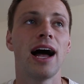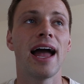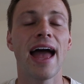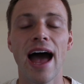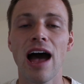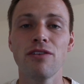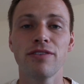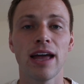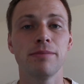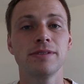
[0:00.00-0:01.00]
I
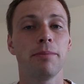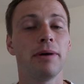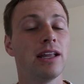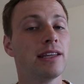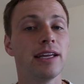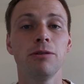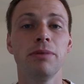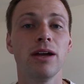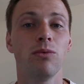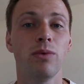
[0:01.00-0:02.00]
have kept up a little
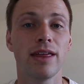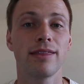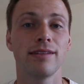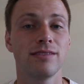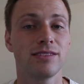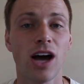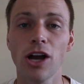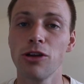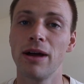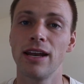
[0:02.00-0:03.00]
bit with
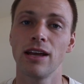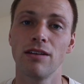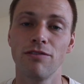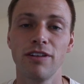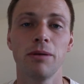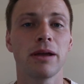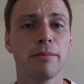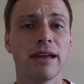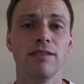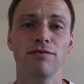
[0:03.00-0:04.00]
documenting and filming
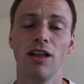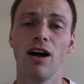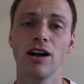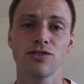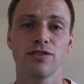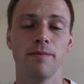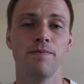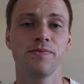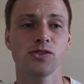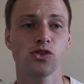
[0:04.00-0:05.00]
and making vlogs
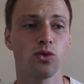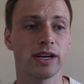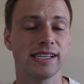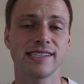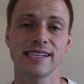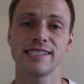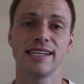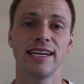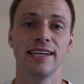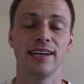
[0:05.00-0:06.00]
from twenty
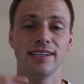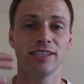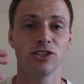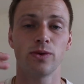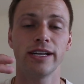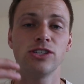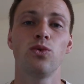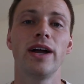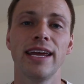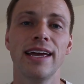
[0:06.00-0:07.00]
sixteen until twenty
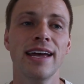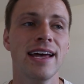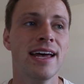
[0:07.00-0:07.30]
twenty,